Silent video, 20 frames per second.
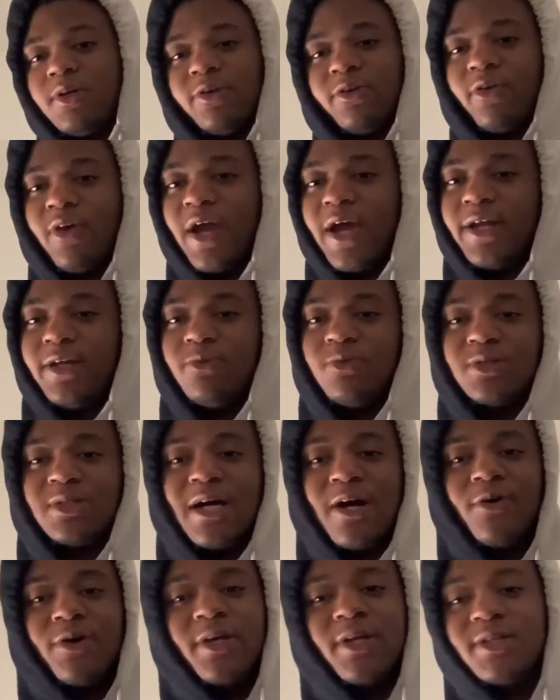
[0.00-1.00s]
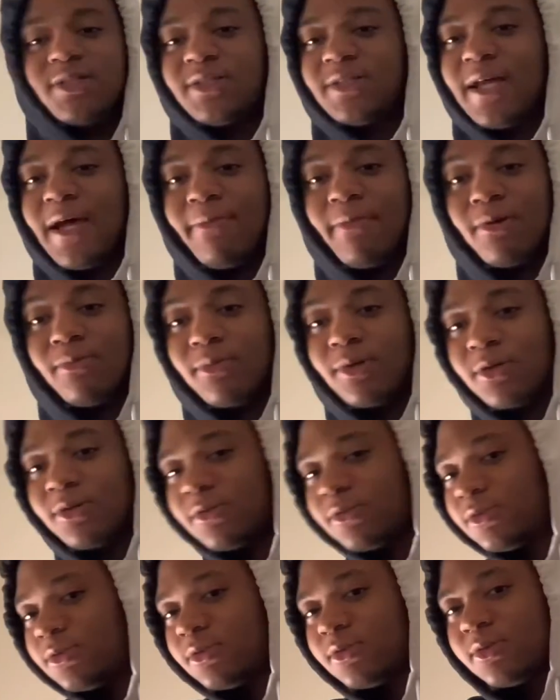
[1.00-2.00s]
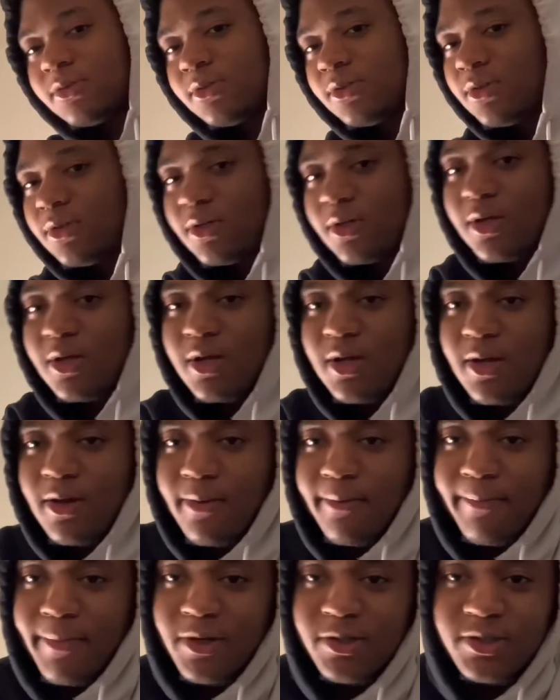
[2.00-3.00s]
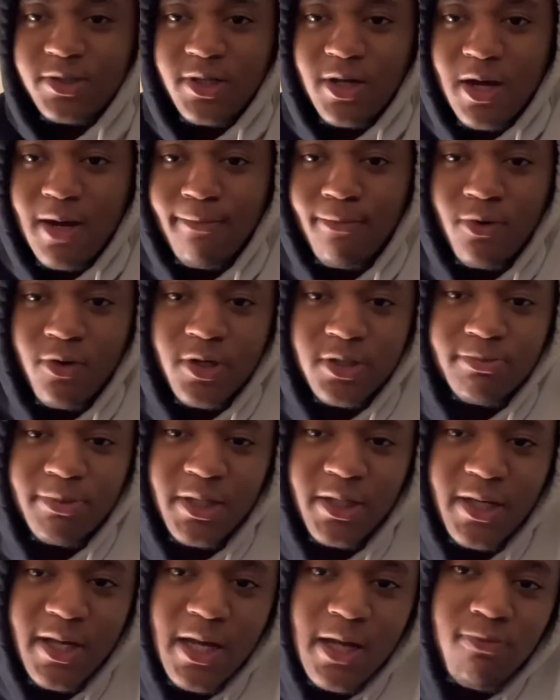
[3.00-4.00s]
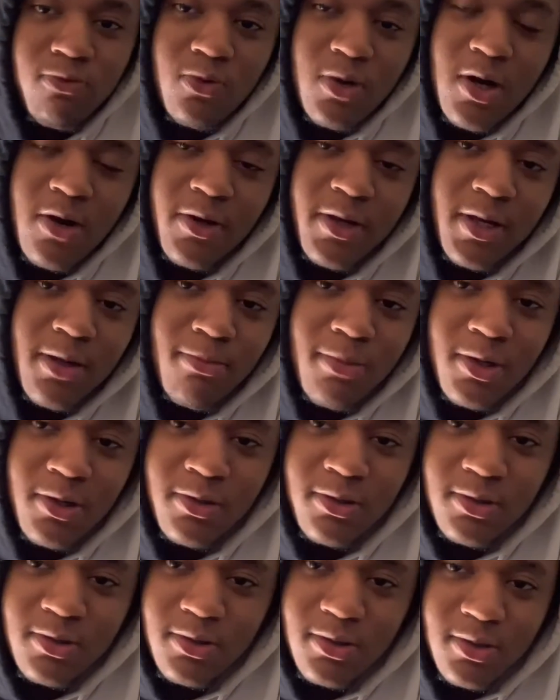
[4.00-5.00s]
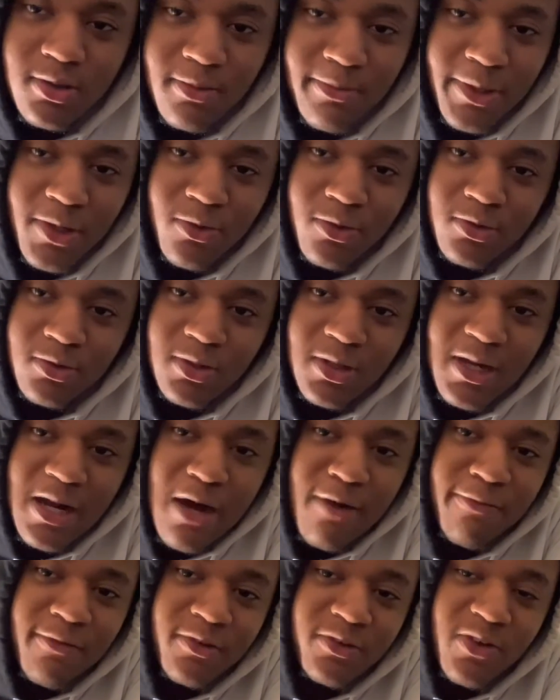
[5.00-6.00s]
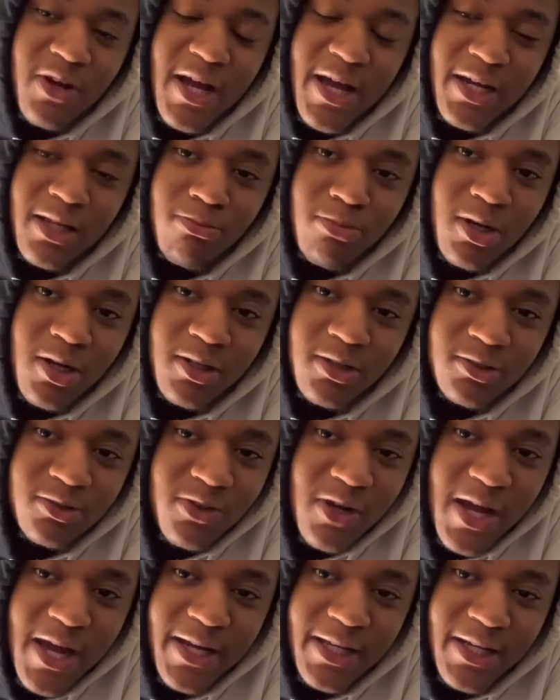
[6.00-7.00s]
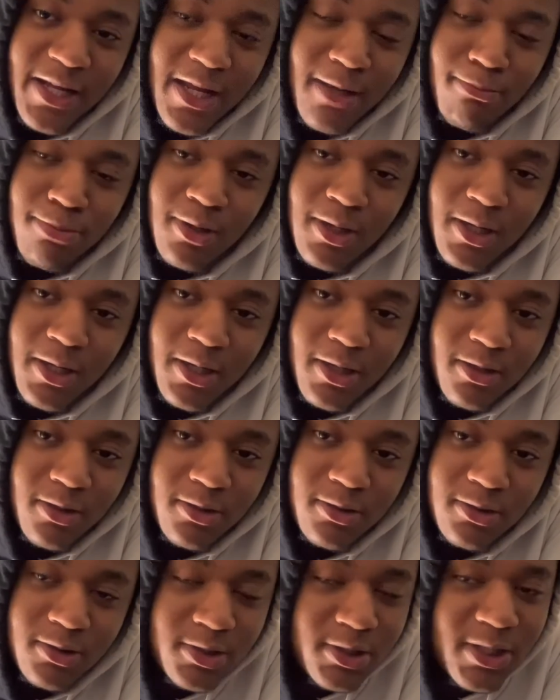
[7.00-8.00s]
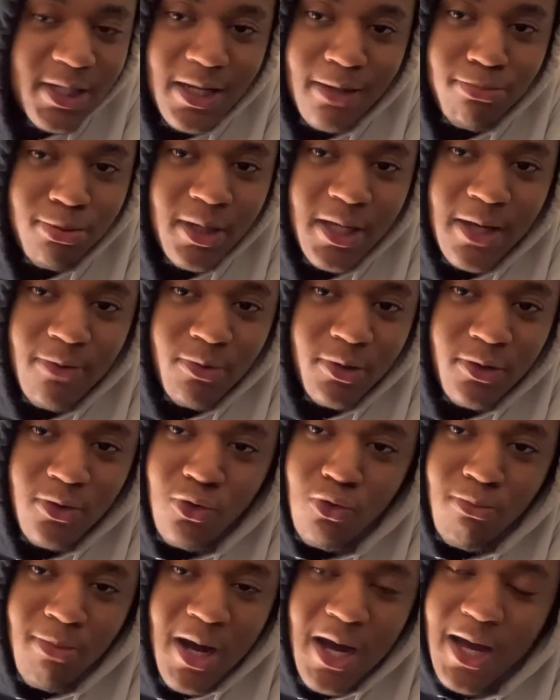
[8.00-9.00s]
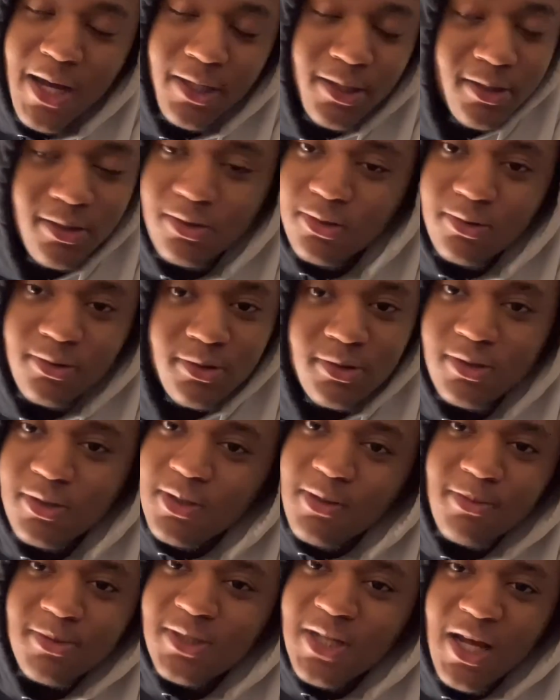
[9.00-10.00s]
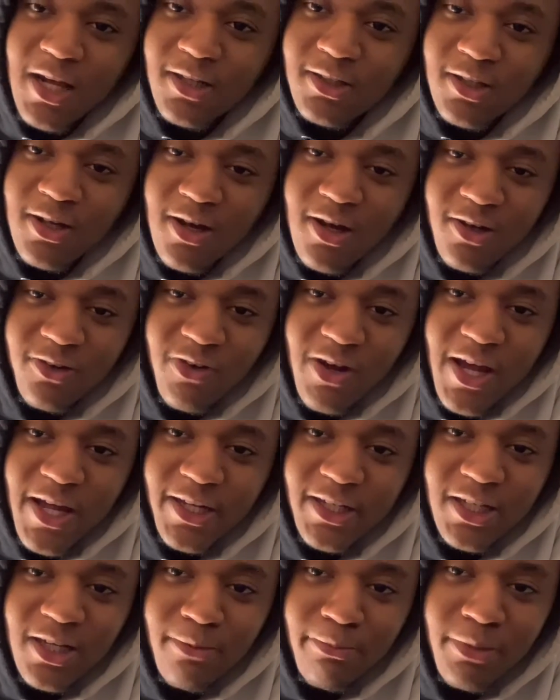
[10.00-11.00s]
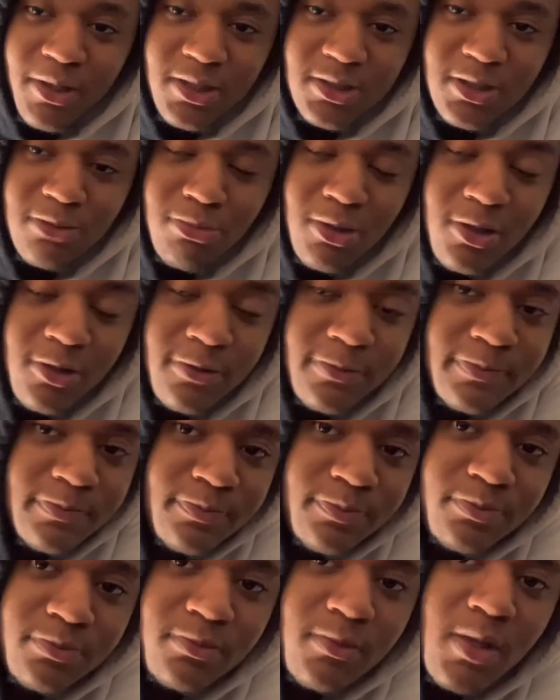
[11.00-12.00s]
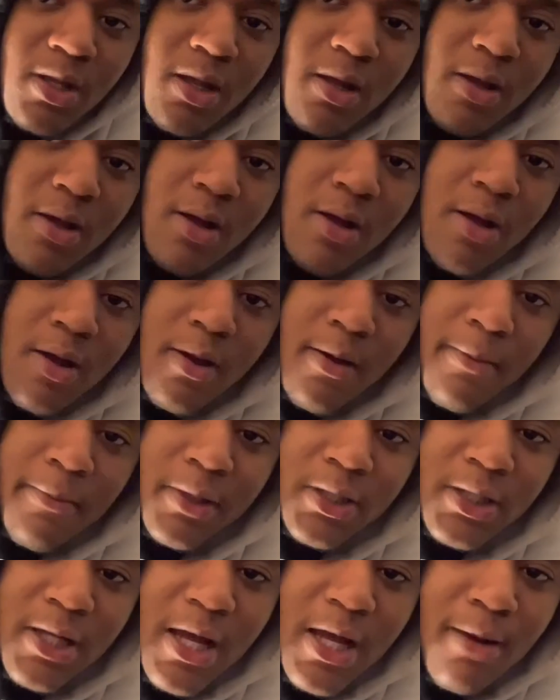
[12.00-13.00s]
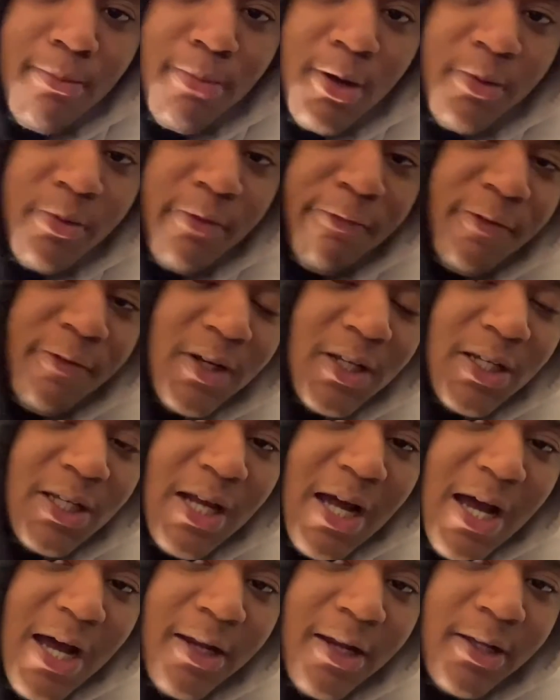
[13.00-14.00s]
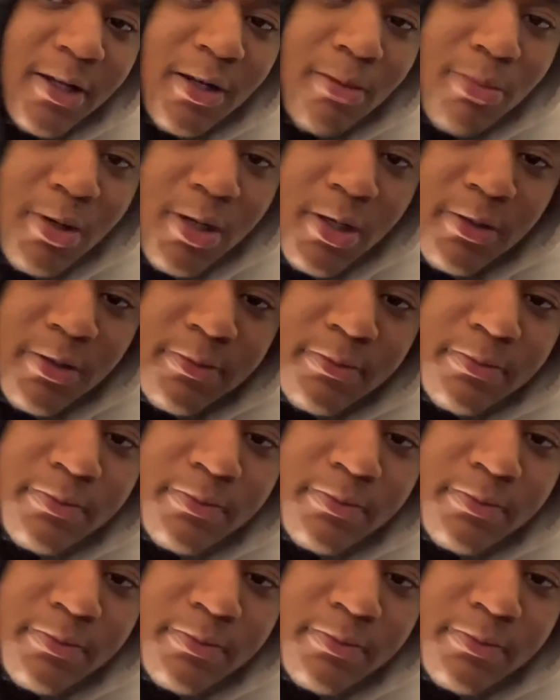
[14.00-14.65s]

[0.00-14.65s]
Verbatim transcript: Granny was out here stepping, bro. Make sure y'all boys be careful out here, bro. Be on the lookout for Granny, bro, because Granny ain't playing. She ain't playing with nobody. telling y'all, Granny get busy, bro. But yeah, bro, we finna get out of here, bro.